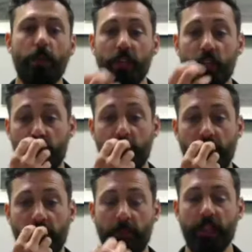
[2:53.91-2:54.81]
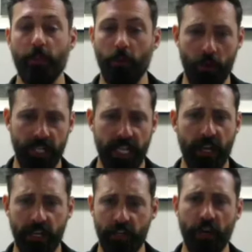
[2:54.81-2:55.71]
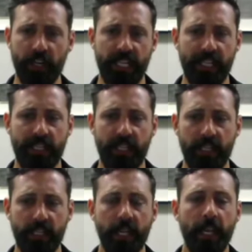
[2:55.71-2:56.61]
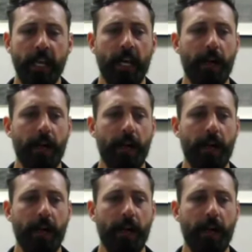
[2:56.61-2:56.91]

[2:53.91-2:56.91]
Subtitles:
when we chew them, when they're broken down in our intestines,